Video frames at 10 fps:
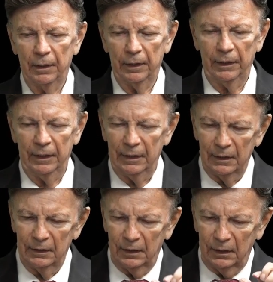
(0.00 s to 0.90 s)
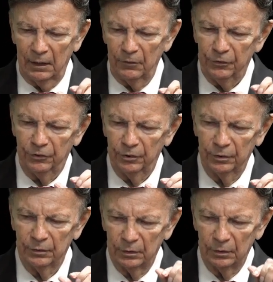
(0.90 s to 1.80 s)
He gives
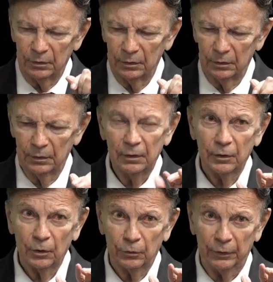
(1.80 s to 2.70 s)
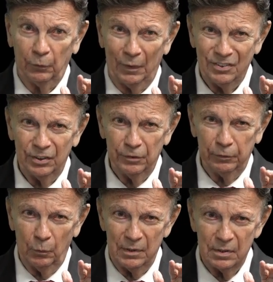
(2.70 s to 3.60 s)
the request is for
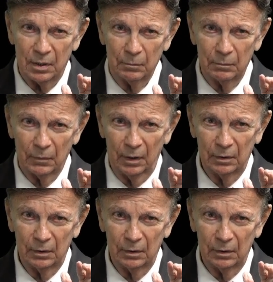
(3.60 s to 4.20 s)
wisdom, right?